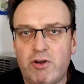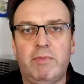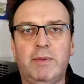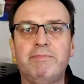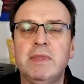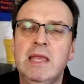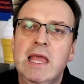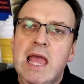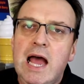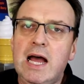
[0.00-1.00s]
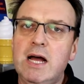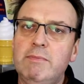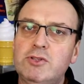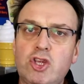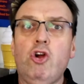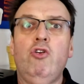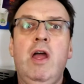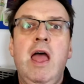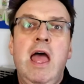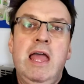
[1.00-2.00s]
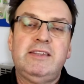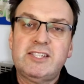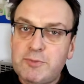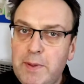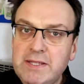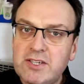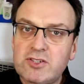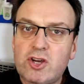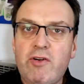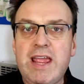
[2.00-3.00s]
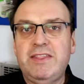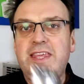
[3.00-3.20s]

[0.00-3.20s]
problem. Um, so dispensers are great.